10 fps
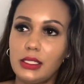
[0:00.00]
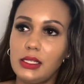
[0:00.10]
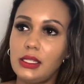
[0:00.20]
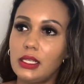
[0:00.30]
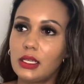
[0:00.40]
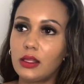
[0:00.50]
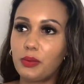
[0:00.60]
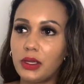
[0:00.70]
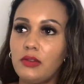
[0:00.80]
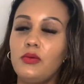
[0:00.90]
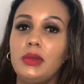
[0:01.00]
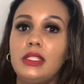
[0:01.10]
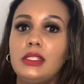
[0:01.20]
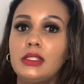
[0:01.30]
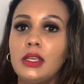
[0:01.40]
you think of the
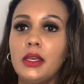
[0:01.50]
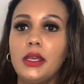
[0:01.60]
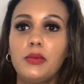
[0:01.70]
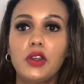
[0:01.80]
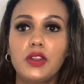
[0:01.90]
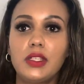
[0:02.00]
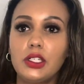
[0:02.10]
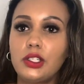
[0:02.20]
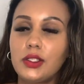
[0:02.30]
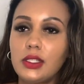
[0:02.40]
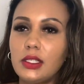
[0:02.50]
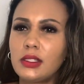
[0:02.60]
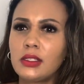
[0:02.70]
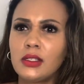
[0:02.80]
pyramids, because it's just this